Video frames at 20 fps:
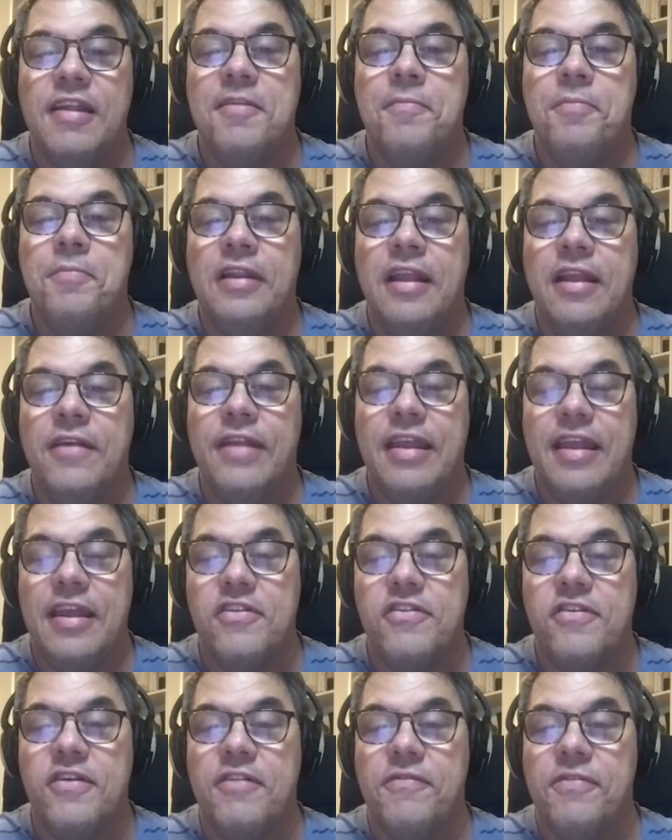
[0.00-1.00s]
disciplinary
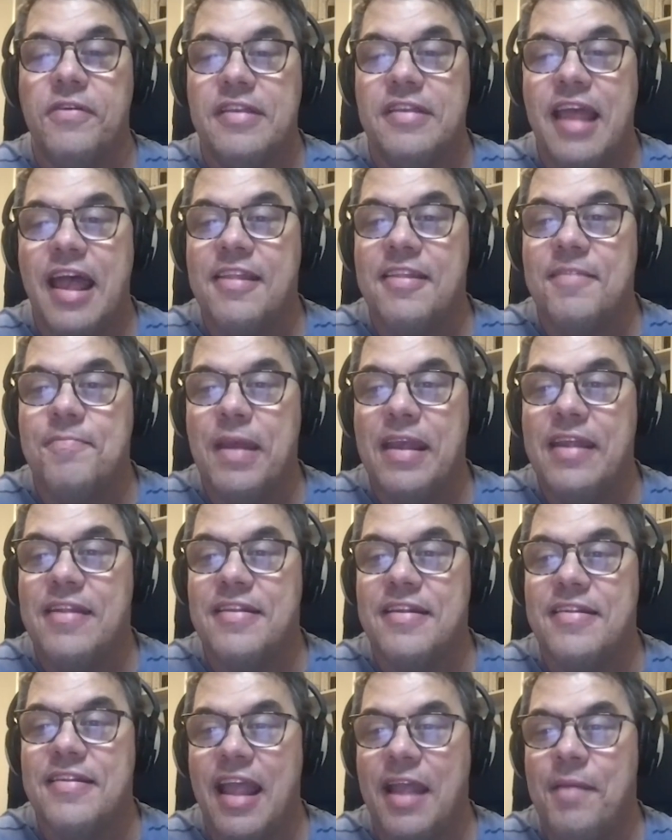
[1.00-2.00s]
histories for
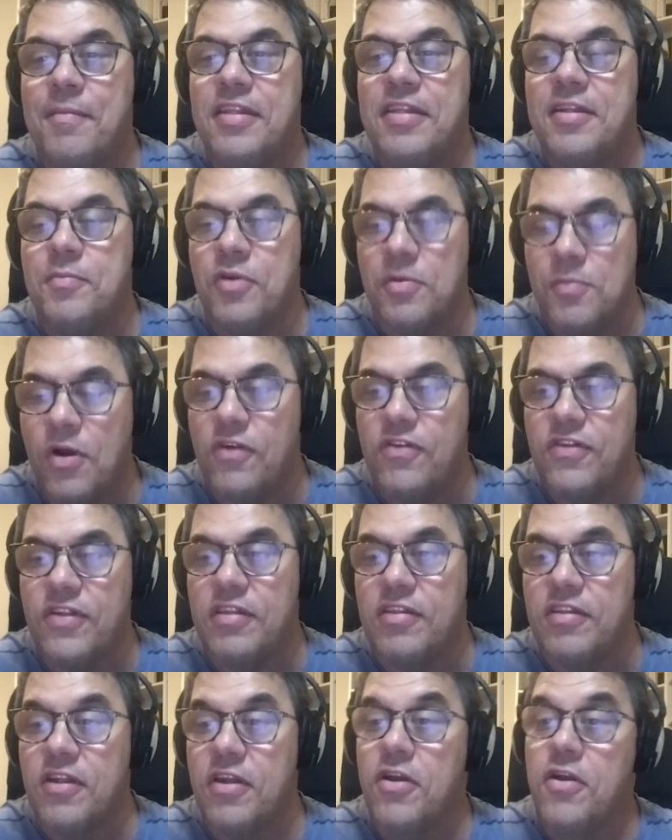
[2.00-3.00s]
test-based assignments and
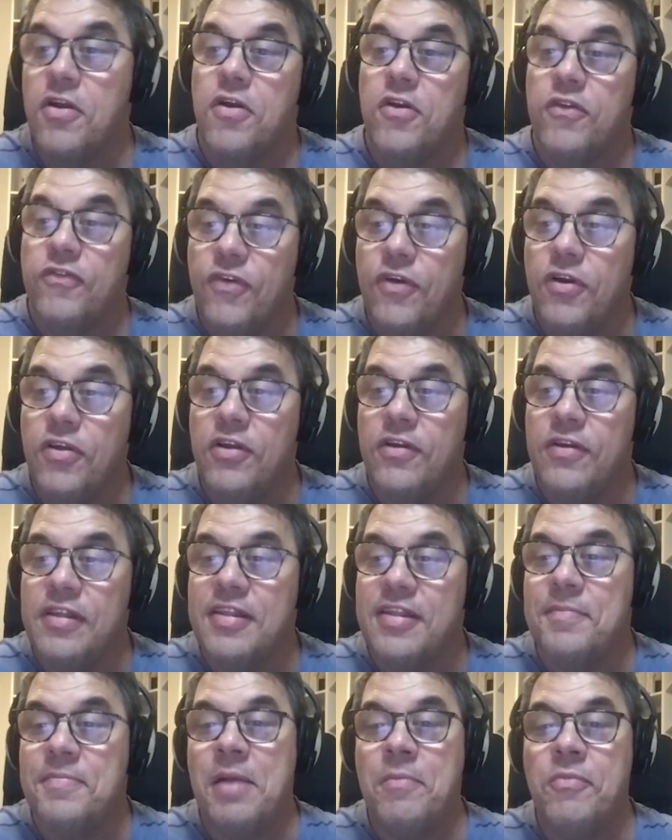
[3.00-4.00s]
promotions. Further, on
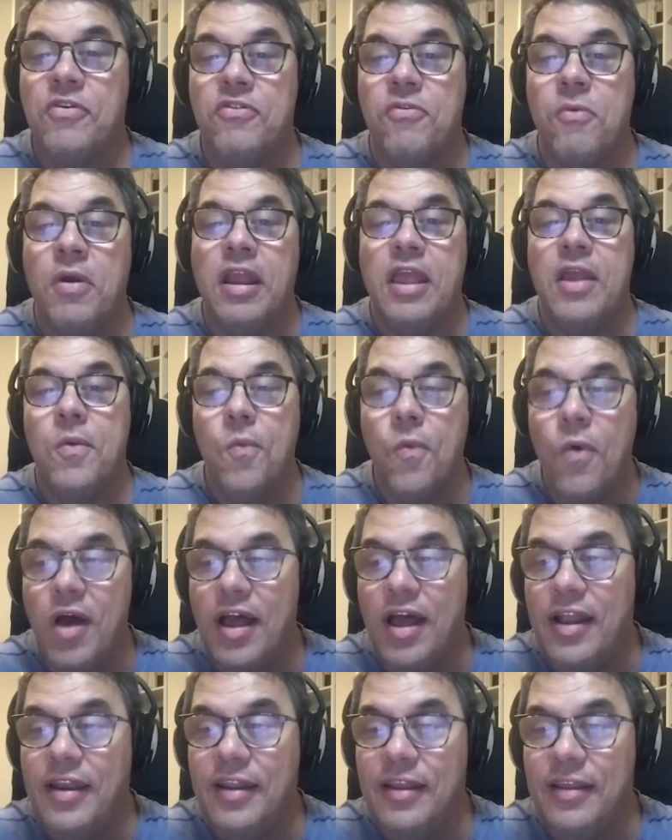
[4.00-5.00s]
September
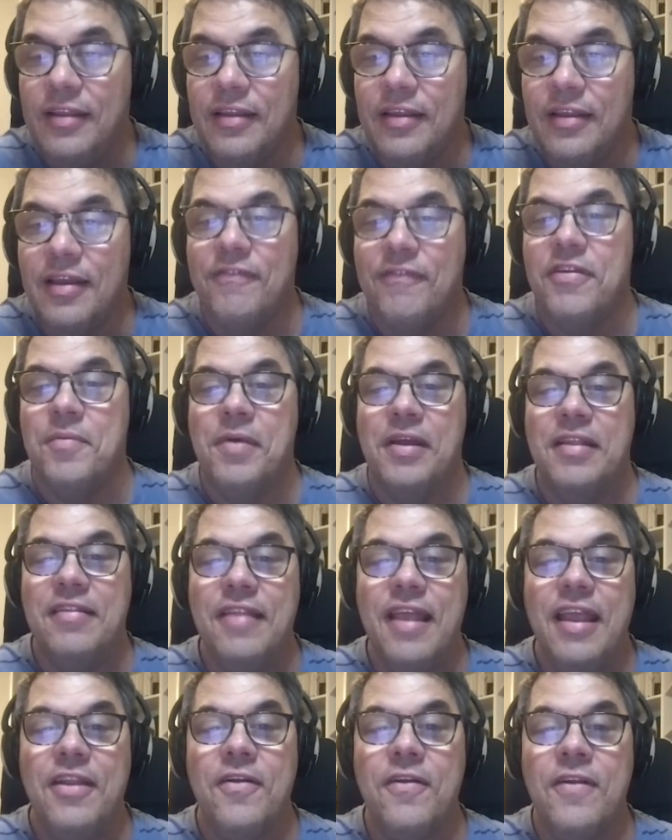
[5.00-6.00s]
21, a few
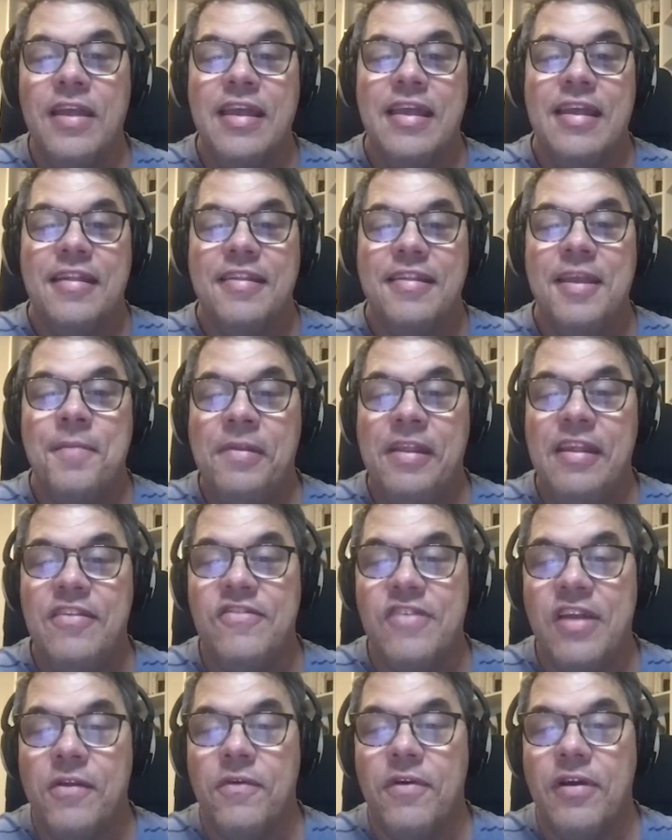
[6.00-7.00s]
months later,
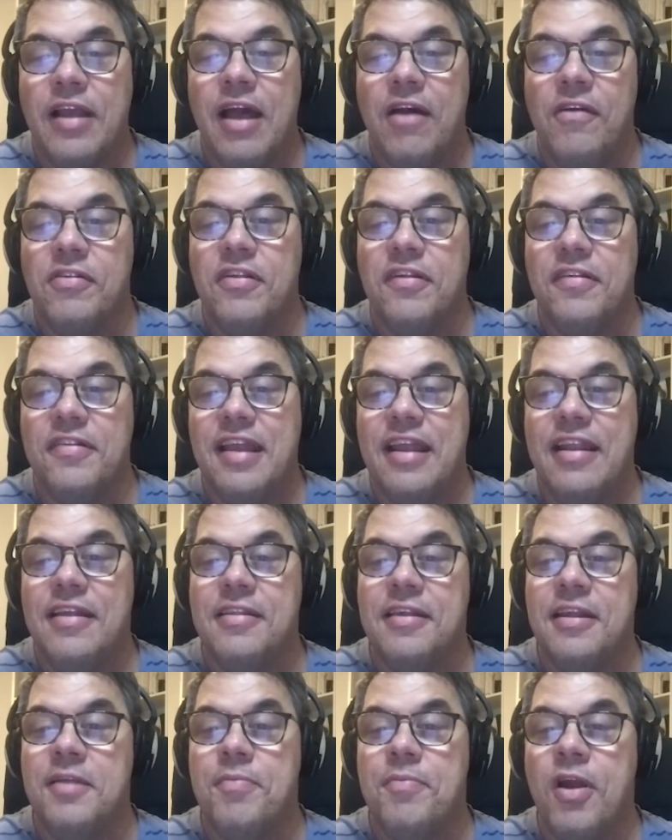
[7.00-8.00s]
CPD's general counsel
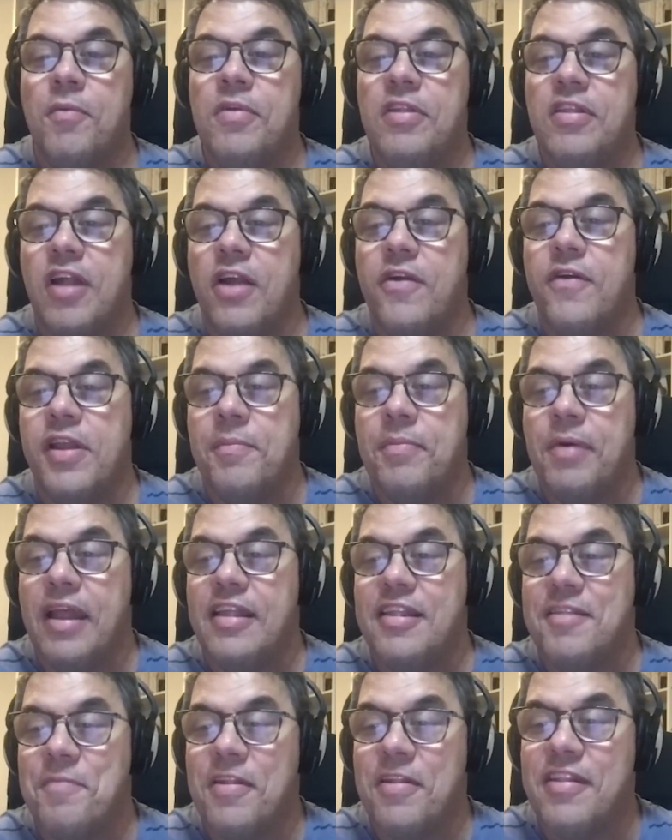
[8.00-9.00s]
stated the department's hiring
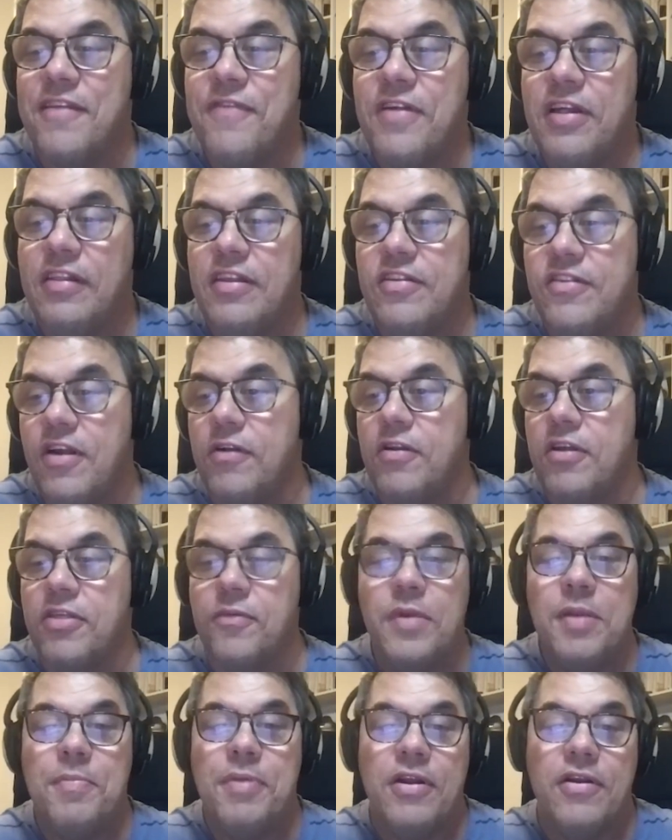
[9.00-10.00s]
plan, specifically Charter
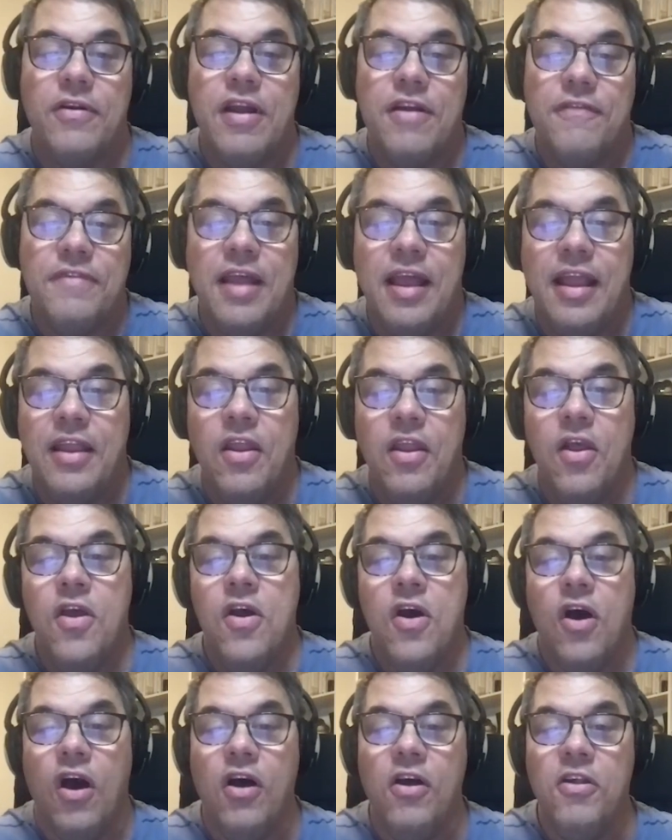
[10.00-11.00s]
3, Paragraph 9,
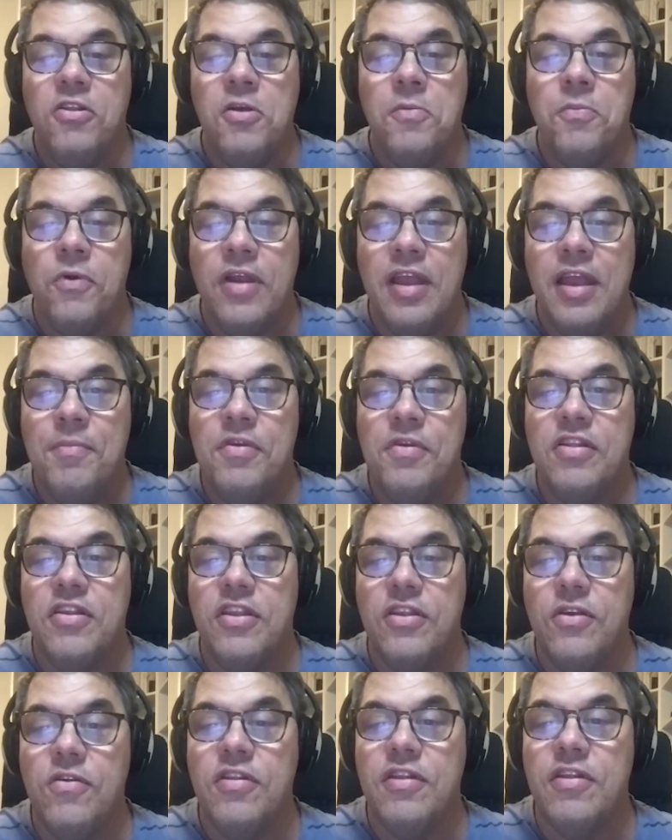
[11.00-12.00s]
also prohibits
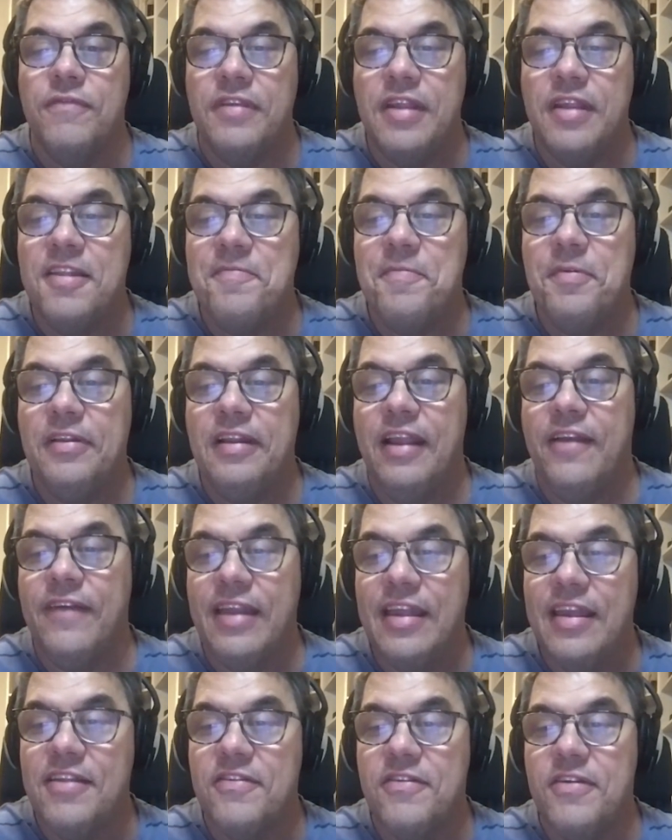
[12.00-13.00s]
the use of
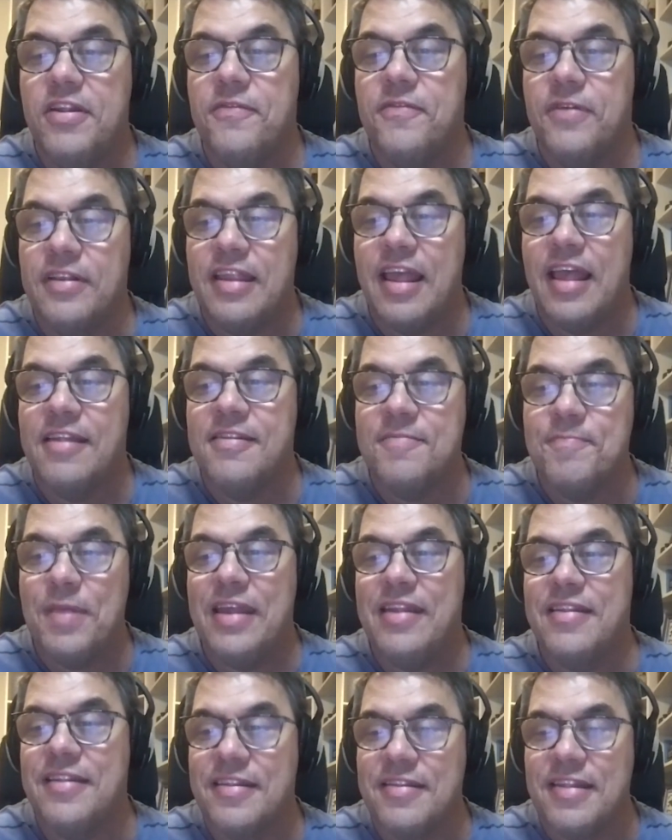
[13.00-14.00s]
disciplinary histories for
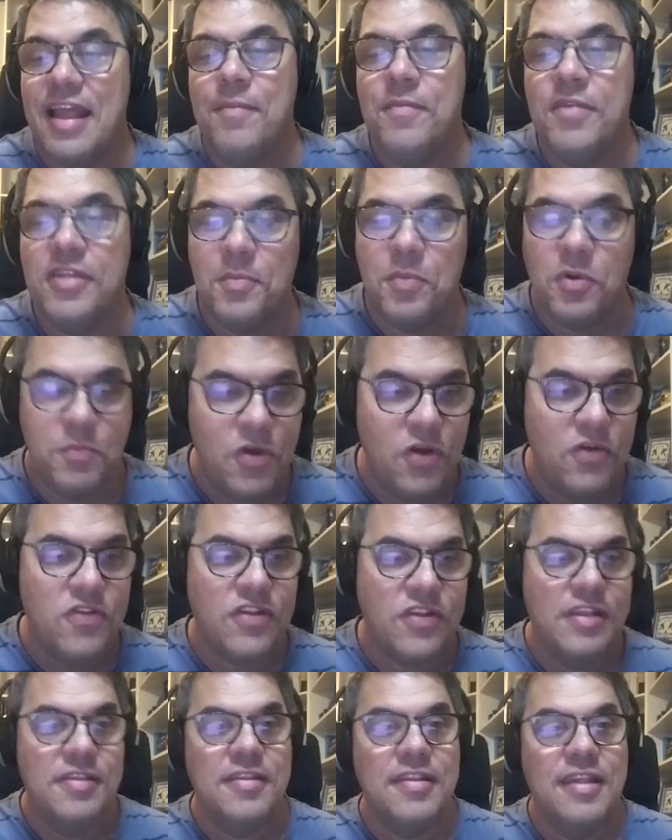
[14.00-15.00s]
test-based assignments and
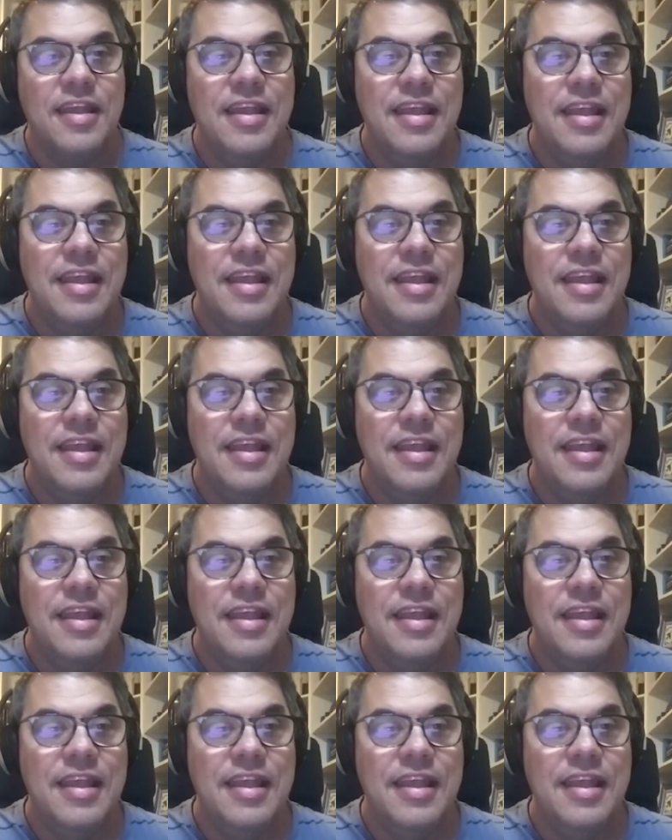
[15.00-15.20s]
promotions.